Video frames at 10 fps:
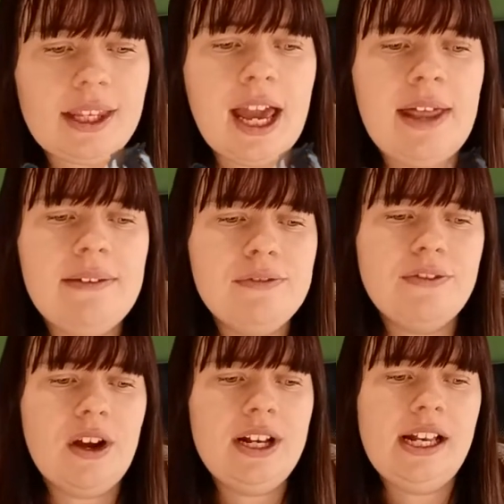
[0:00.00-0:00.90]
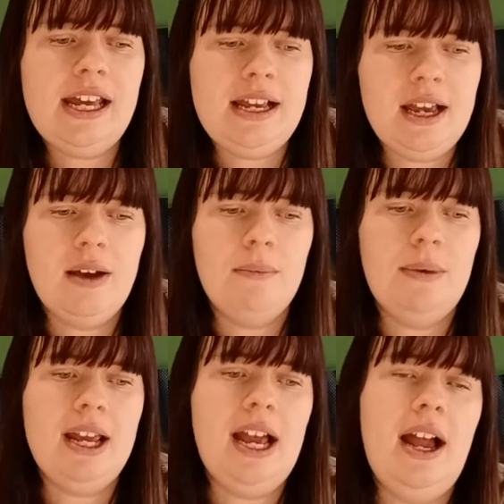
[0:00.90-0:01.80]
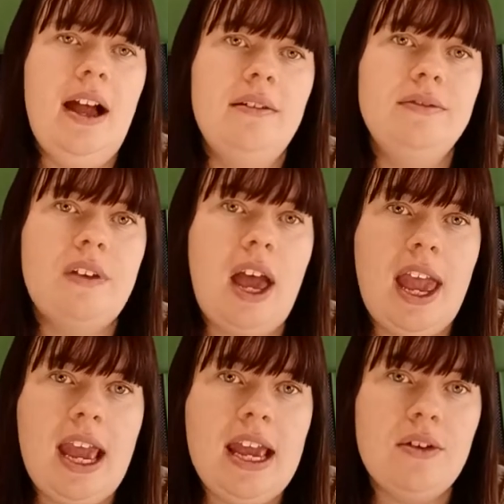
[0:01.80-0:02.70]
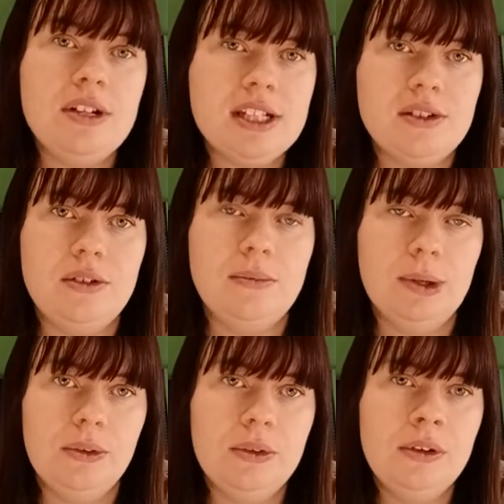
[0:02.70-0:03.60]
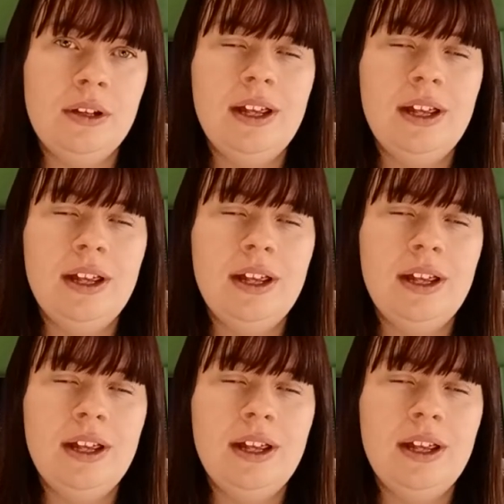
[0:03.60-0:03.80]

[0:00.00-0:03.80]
And then finally, we have a crystal model.